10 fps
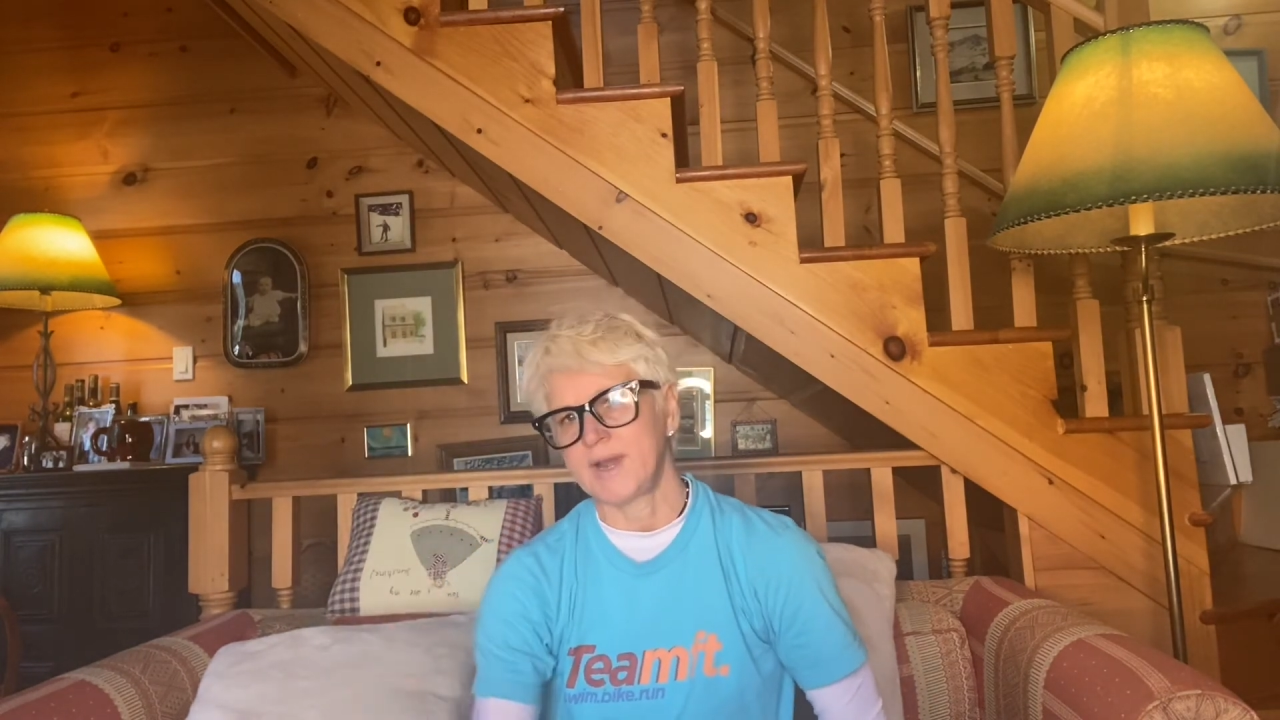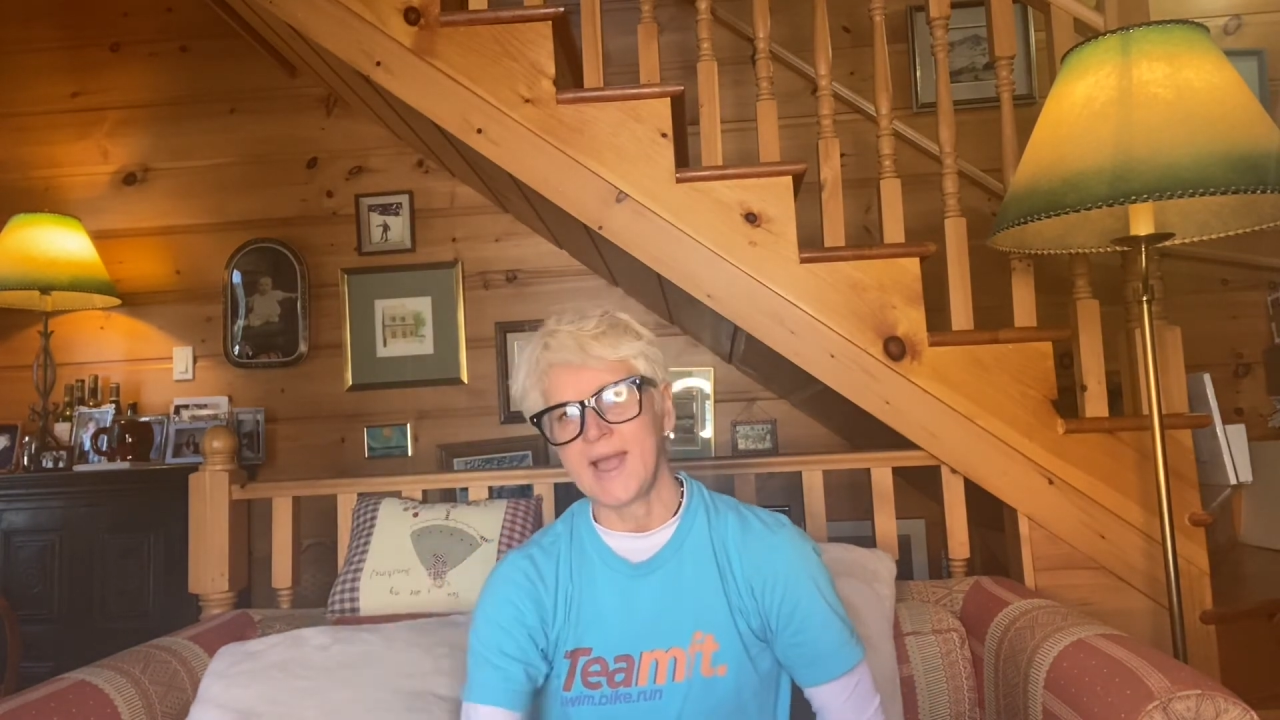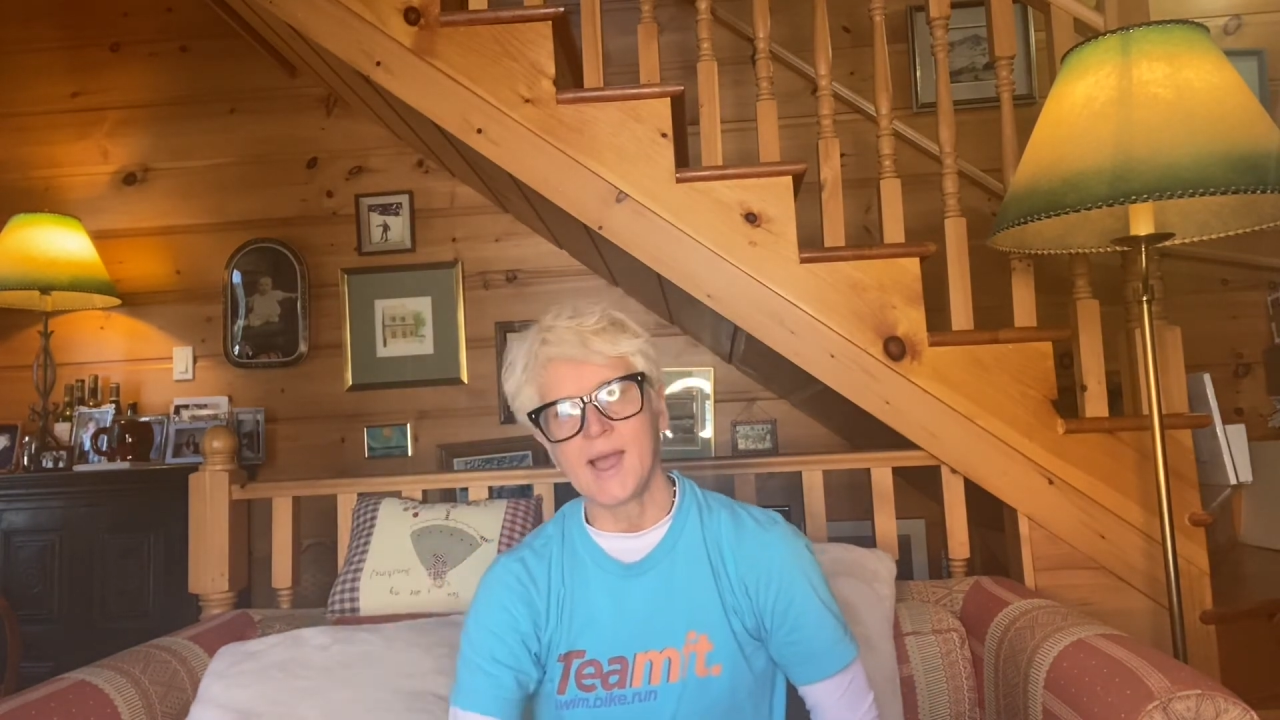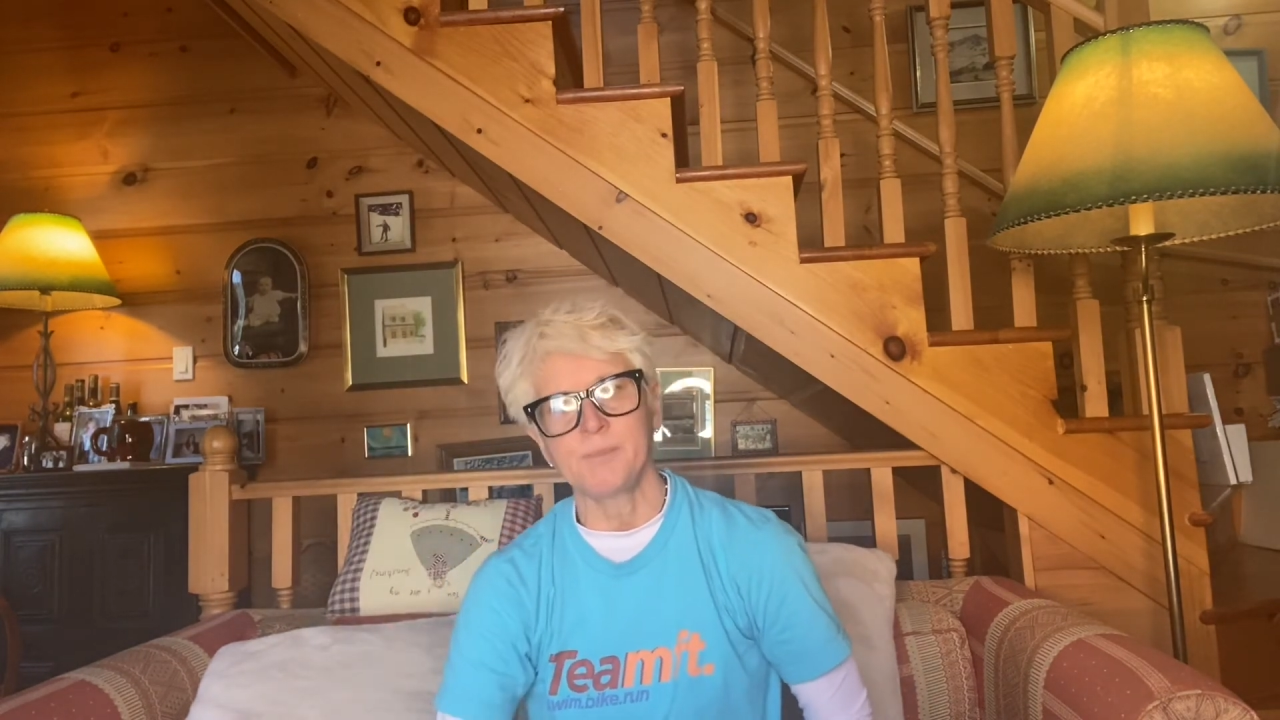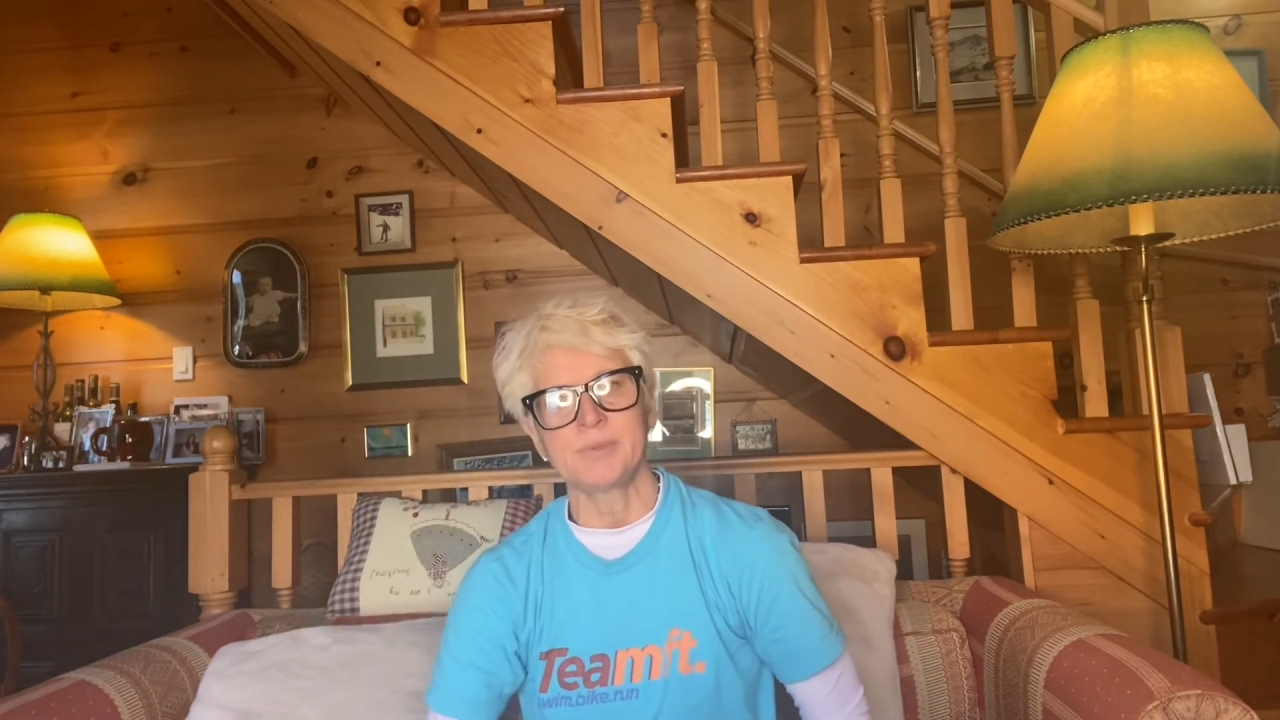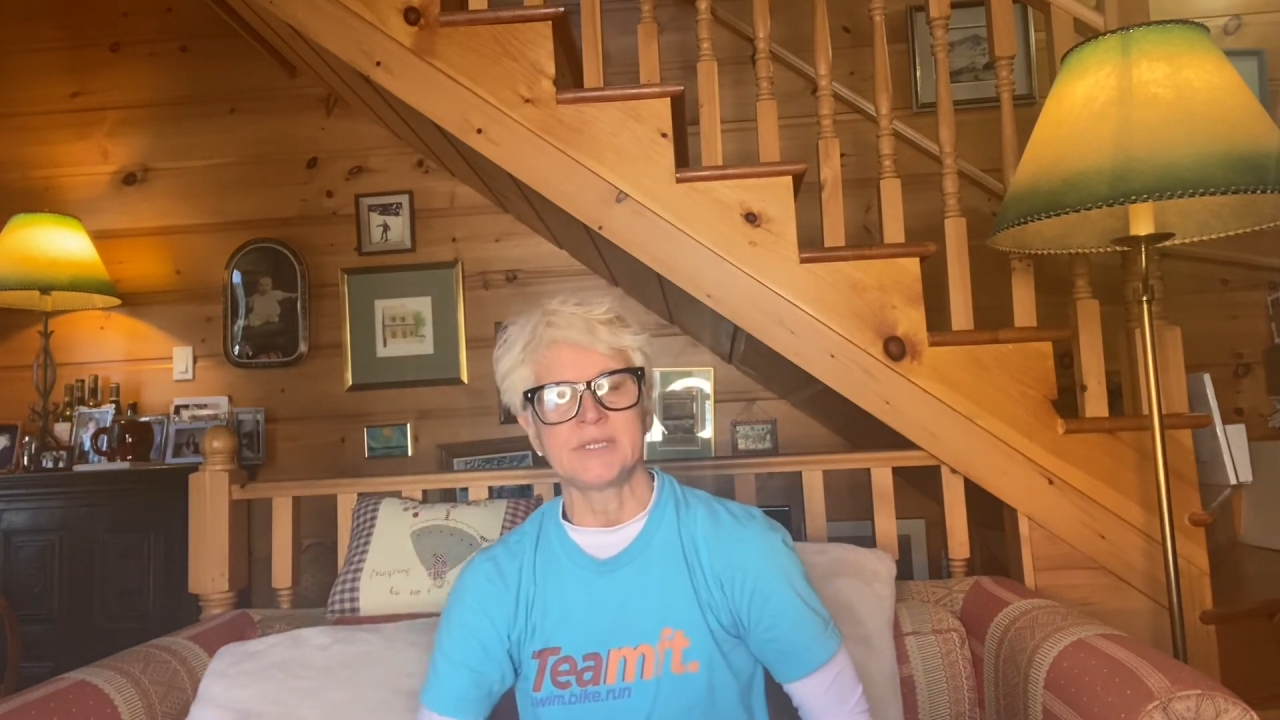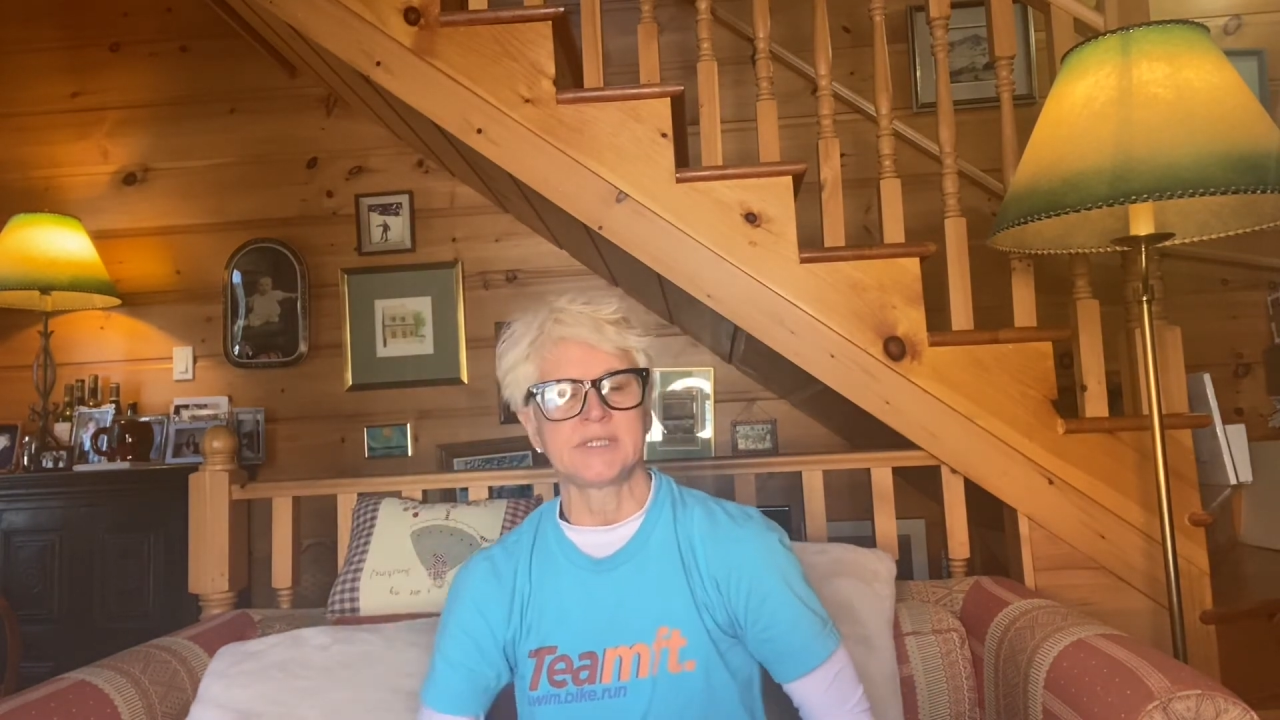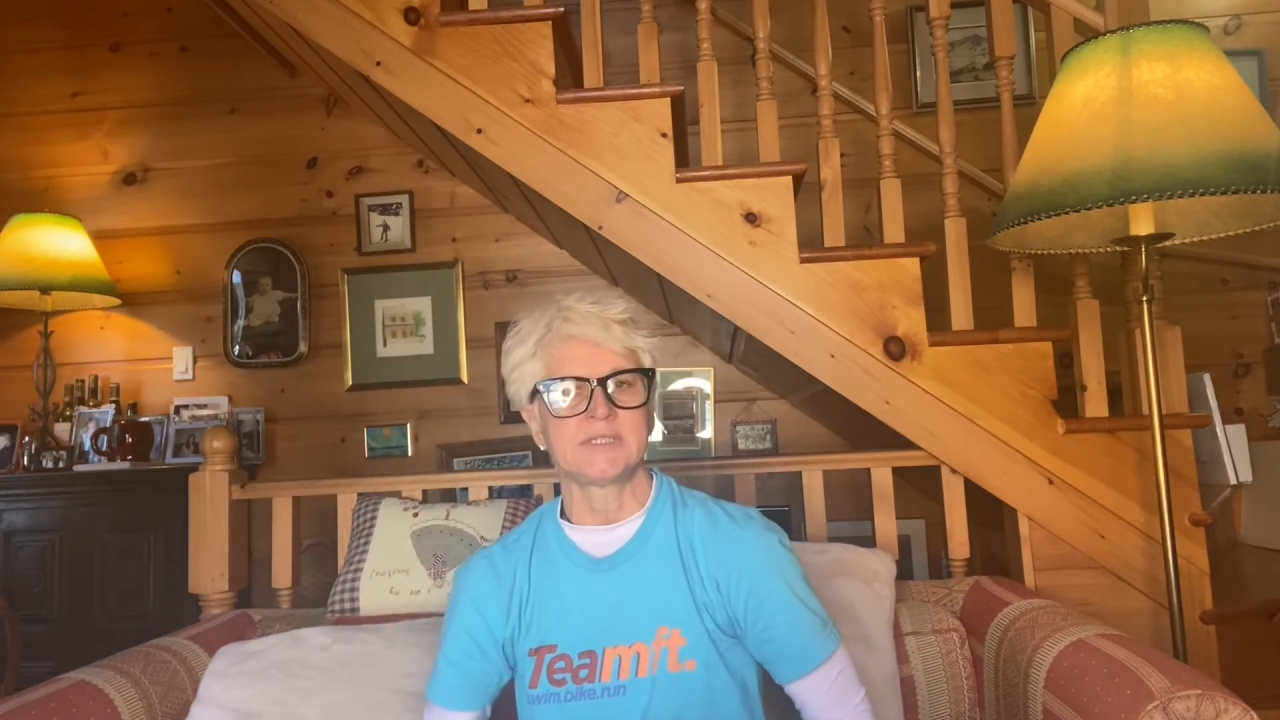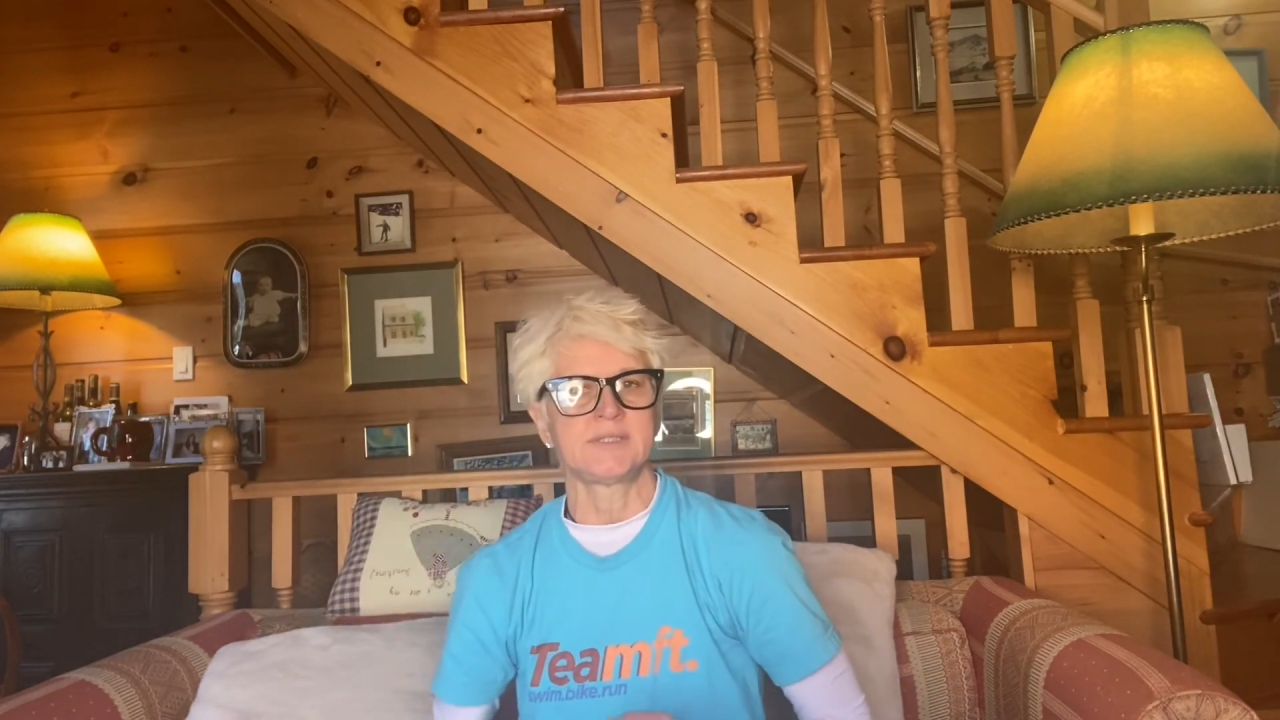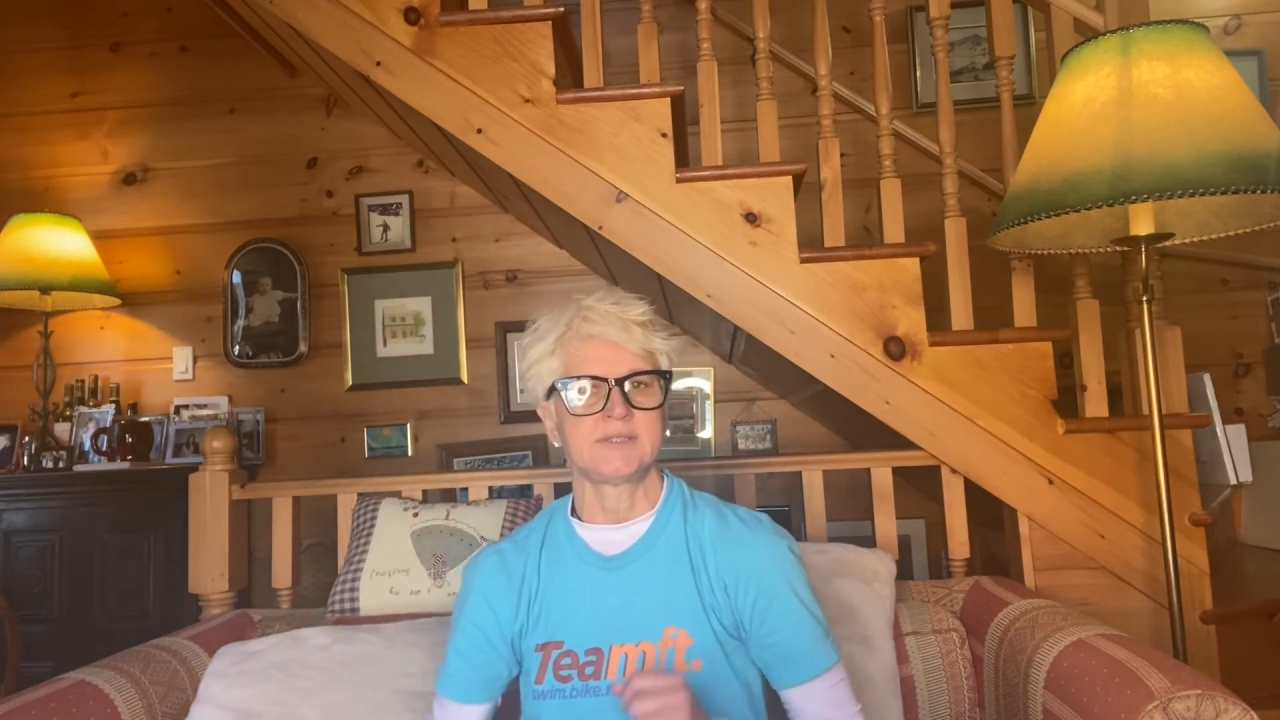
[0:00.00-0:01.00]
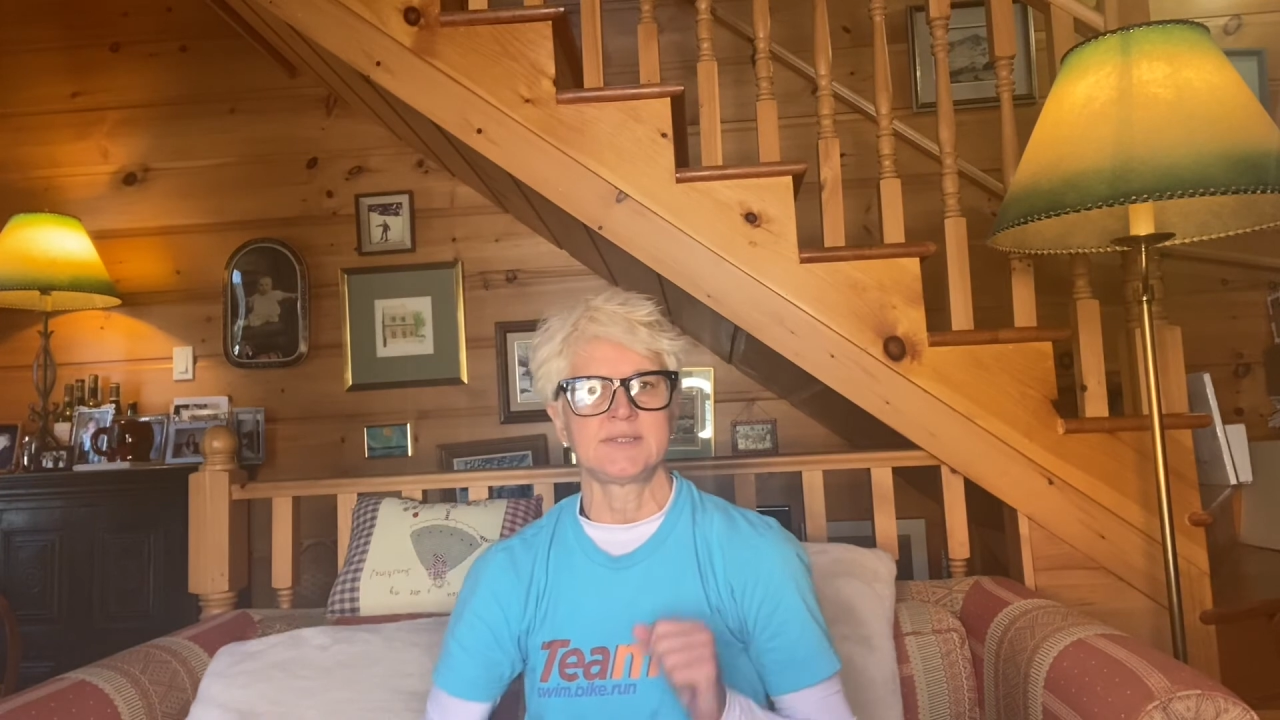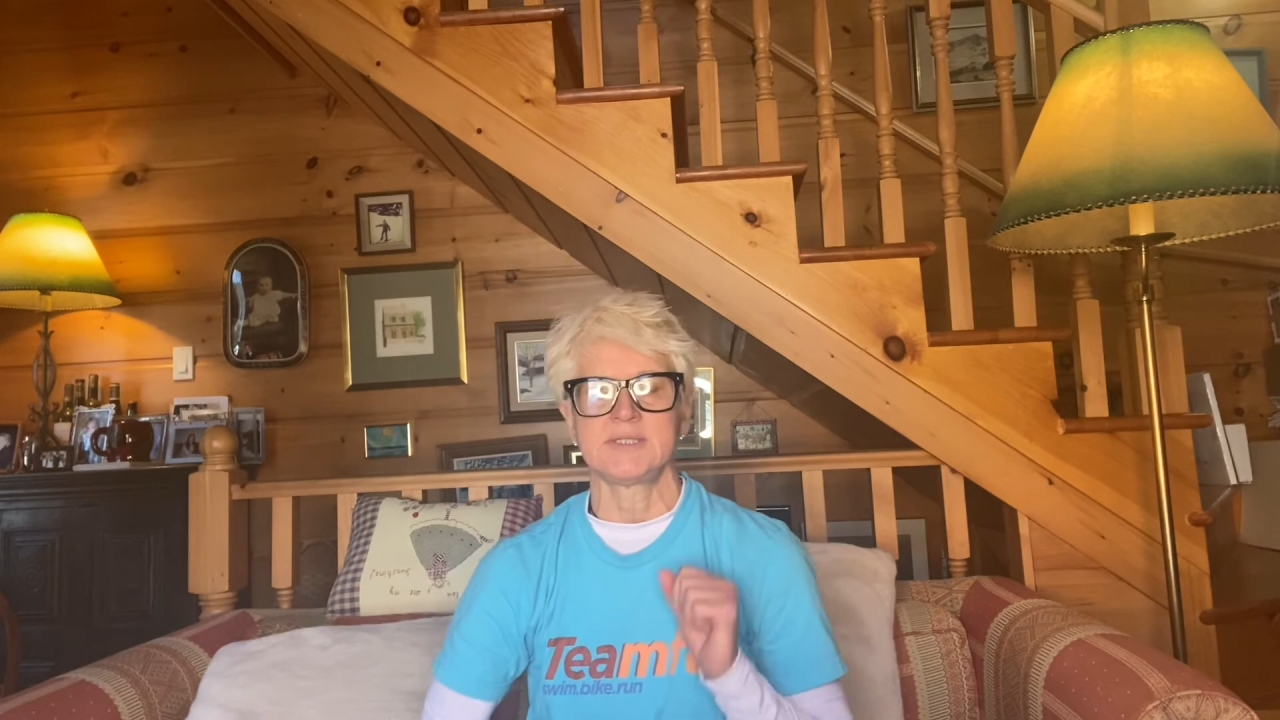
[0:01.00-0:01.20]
happened,